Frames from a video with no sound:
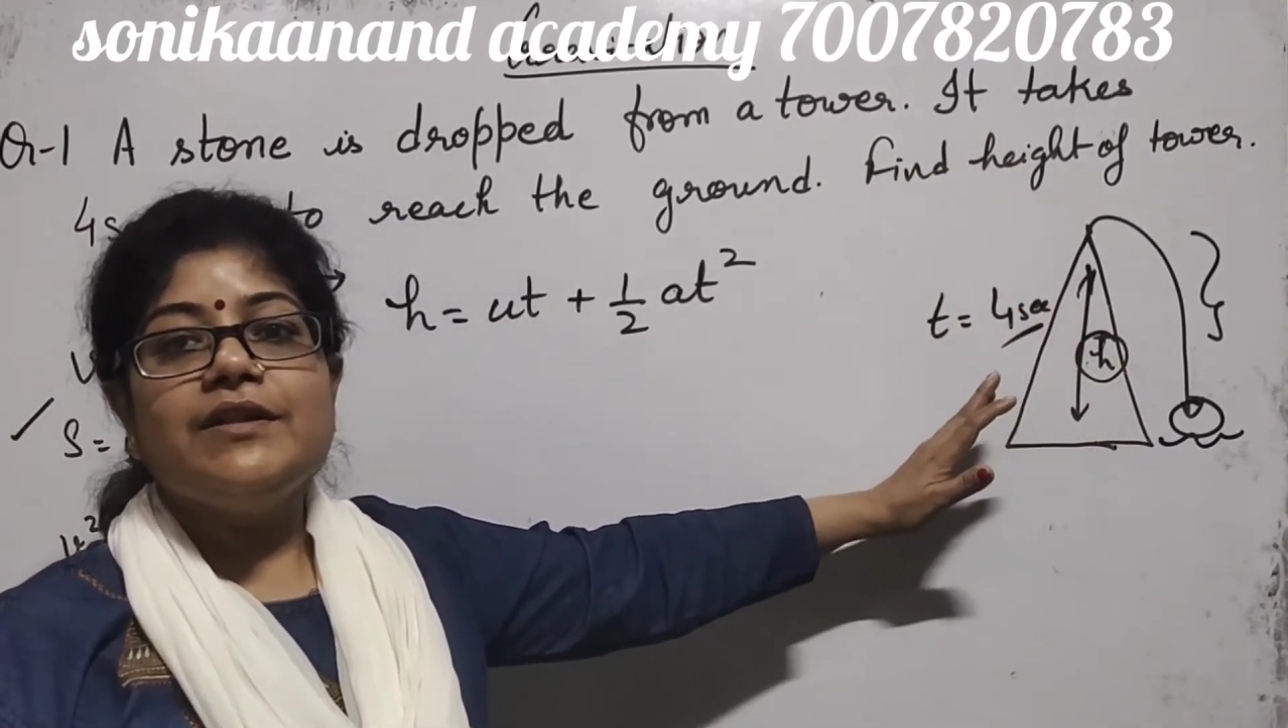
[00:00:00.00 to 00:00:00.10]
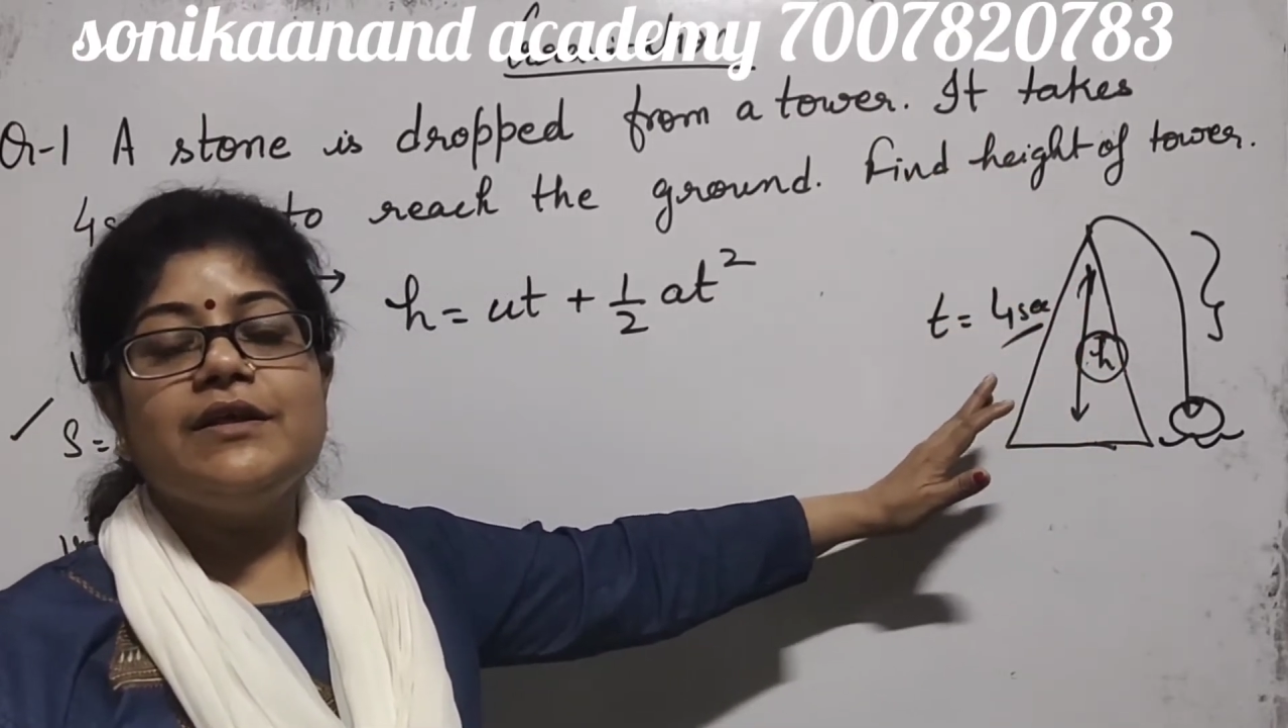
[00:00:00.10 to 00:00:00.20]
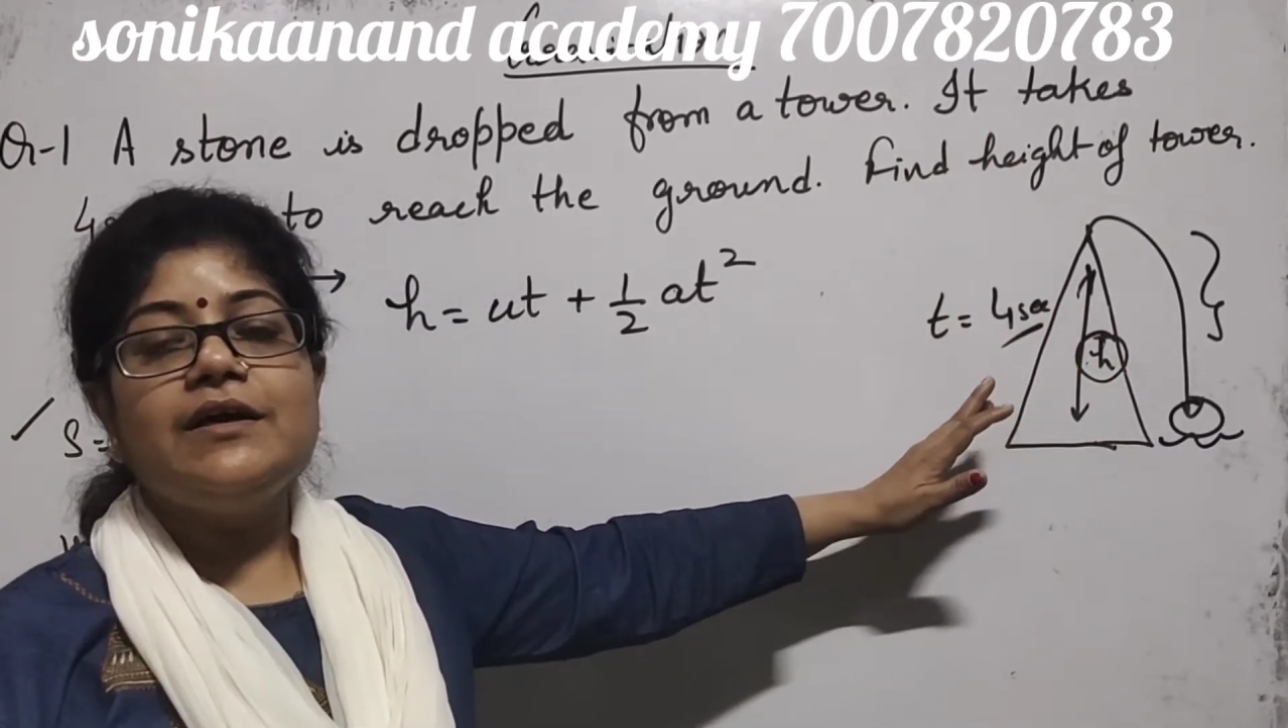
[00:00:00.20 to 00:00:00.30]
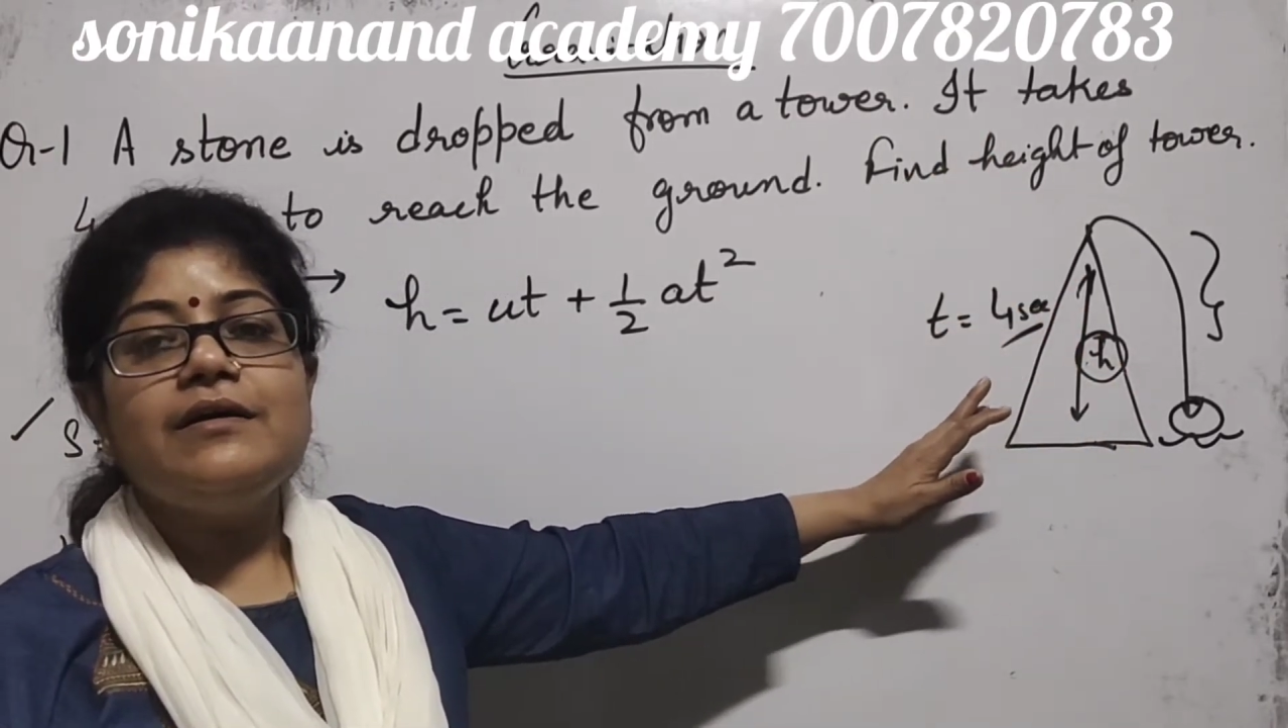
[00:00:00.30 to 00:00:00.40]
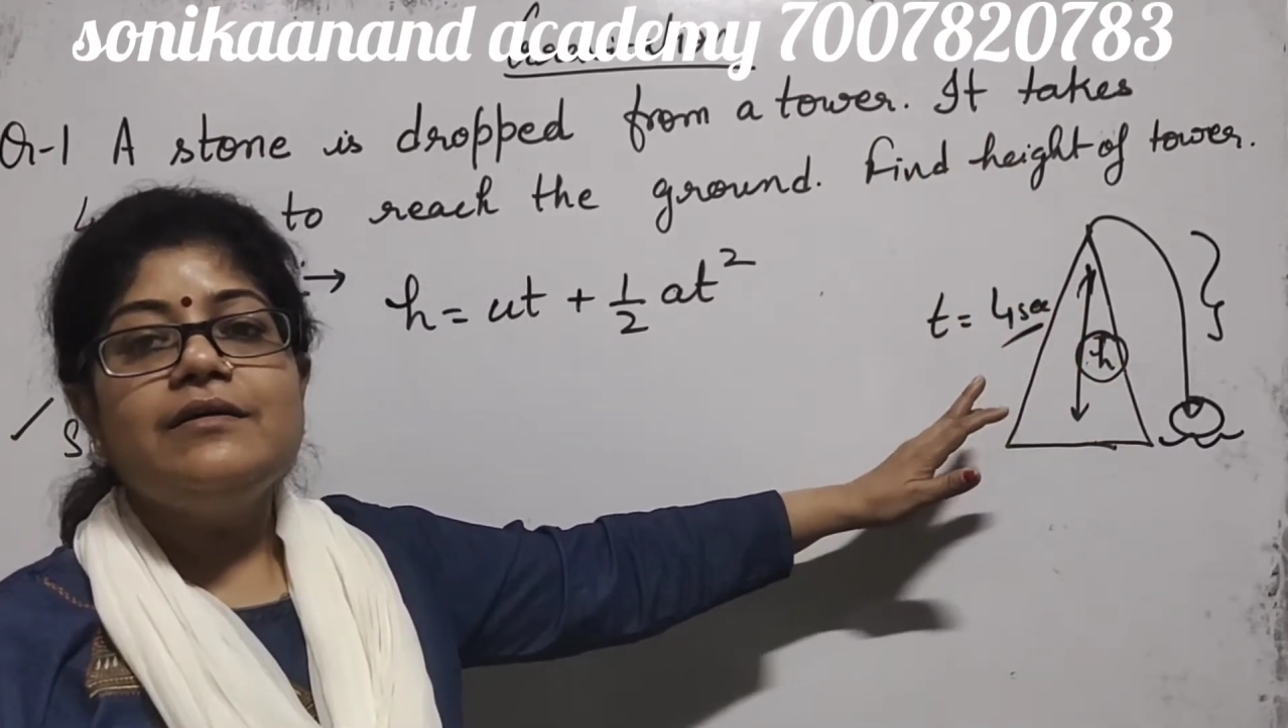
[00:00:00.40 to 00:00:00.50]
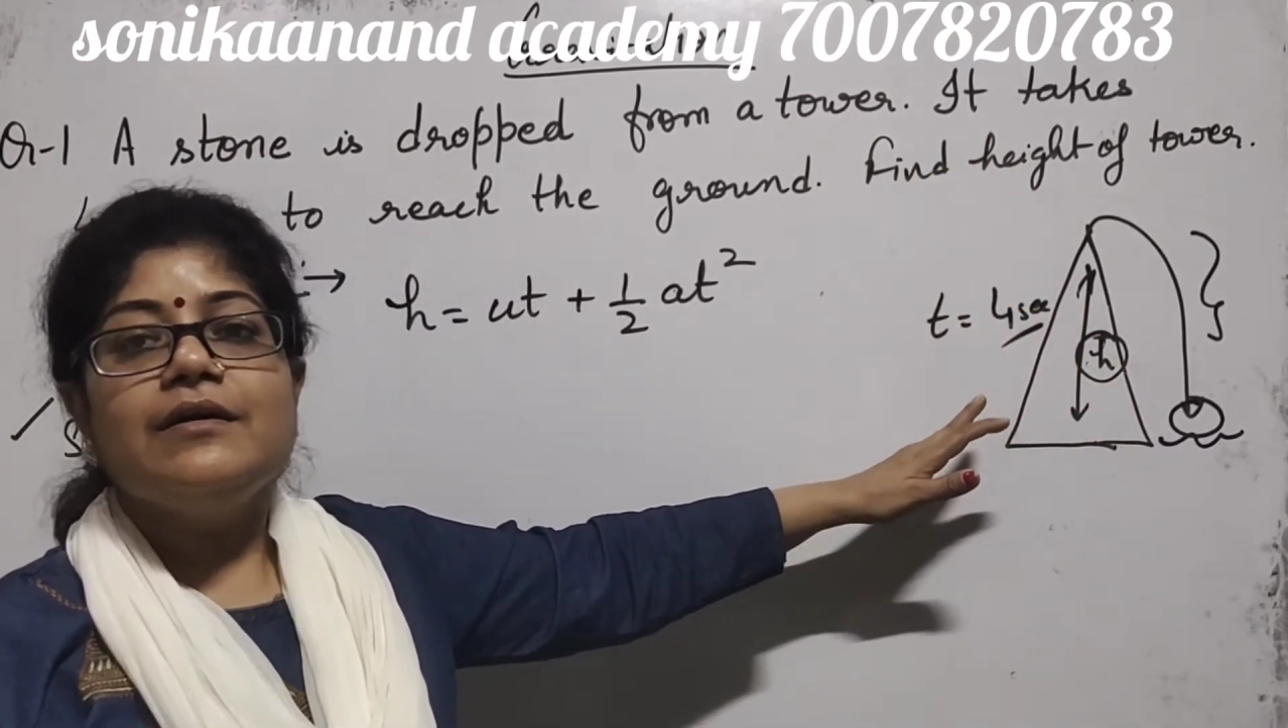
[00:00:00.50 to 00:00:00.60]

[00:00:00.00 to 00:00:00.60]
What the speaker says: the